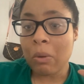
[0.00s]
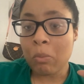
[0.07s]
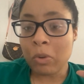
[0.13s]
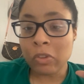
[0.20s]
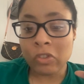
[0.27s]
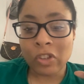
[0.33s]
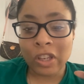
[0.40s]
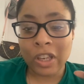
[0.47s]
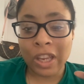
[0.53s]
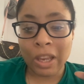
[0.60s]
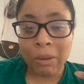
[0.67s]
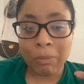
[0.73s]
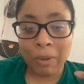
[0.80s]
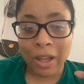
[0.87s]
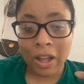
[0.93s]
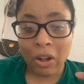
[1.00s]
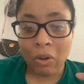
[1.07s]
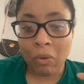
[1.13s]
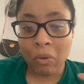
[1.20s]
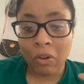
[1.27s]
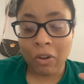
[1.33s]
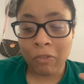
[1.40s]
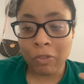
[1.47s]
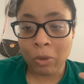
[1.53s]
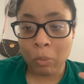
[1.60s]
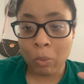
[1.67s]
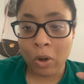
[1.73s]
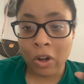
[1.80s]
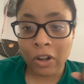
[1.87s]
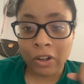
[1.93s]
when she came out of the
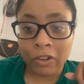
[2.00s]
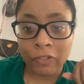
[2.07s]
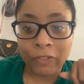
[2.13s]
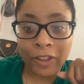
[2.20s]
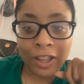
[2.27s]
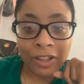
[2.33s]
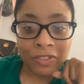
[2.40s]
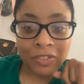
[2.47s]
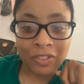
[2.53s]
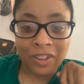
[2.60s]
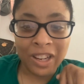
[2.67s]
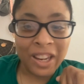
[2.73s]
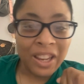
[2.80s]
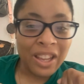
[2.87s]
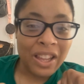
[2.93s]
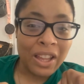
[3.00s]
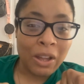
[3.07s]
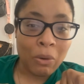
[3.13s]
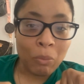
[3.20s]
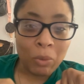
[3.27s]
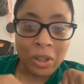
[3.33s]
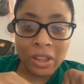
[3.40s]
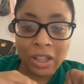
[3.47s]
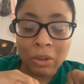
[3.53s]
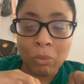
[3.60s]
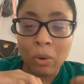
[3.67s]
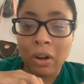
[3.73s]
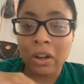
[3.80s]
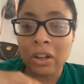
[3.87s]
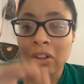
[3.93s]
Wonka factory? And Willy
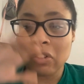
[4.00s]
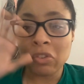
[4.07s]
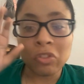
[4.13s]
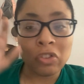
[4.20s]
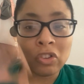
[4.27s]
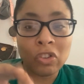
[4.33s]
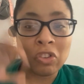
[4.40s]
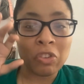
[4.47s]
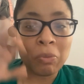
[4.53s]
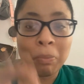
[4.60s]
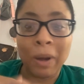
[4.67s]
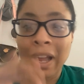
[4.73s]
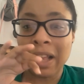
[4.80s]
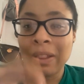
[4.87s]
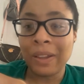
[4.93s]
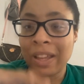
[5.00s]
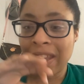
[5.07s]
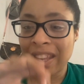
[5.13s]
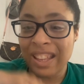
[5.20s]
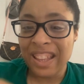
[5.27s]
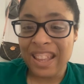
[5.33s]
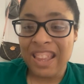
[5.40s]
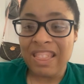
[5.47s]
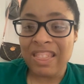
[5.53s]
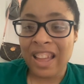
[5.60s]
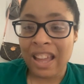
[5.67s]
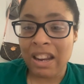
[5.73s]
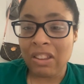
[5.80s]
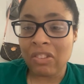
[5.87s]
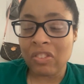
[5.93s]
Wonka's just smiling.
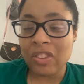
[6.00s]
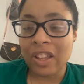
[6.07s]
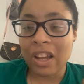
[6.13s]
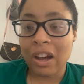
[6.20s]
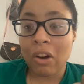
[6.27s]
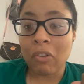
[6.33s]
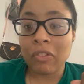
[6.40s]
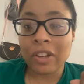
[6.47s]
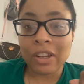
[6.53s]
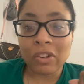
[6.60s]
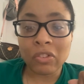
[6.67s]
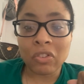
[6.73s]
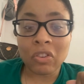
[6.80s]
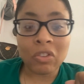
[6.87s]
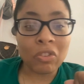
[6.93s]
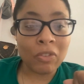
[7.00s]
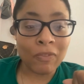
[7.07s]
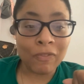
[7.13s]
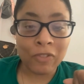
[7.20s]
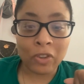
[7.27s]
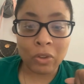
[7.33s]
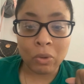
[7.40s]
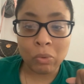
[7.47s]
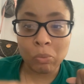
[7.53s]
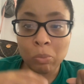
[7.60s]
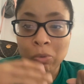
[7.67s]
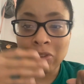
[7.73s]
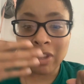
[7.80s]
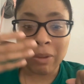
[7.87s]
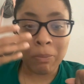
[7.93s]
That is the healthcare system for those
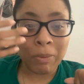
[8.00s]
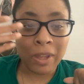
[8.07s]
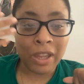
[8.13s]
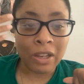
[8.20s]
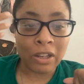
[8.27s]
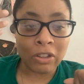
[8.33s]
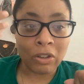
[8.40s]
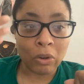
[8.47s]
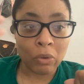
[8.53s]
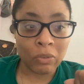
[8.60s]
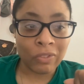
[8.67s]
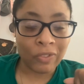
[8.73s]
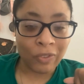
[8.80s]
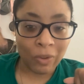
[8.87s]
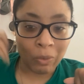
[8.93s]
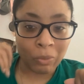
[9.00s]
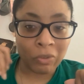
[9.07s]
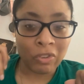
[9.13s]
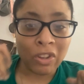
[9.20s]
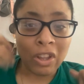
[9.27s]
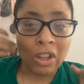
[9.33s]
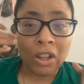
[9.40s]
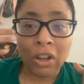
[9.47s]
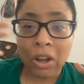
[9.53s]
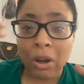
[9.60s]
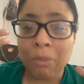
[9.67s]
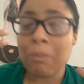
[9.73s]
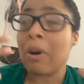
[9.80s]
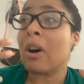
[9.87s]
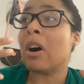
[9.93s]
with CP and adults, folks.
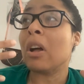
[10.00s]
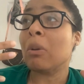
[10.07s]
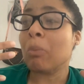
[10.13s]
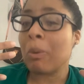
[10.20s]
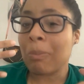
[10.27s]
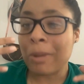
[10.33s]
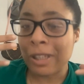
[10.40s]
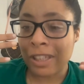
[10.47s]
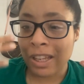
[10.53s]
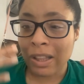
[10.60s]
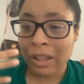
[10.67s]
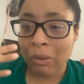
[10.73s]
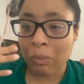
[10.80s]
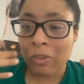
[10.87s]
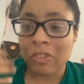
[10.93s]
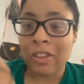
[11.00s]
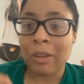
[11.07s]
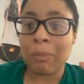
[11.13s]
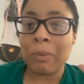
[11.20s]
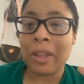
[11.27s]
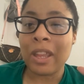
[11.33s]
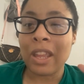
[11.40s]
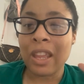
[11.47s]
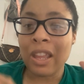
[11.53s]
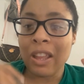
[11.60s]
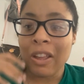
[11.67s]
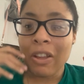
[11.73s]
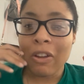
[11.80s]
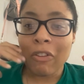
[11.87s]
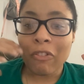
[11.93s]
Come on, we've been dealing with CP
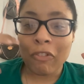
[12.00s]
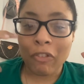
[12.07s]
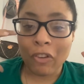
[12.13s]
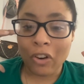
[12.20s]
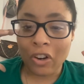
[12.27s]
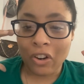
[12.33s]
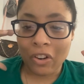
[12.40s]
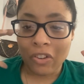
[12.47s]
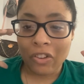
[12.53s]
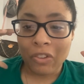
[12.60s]
for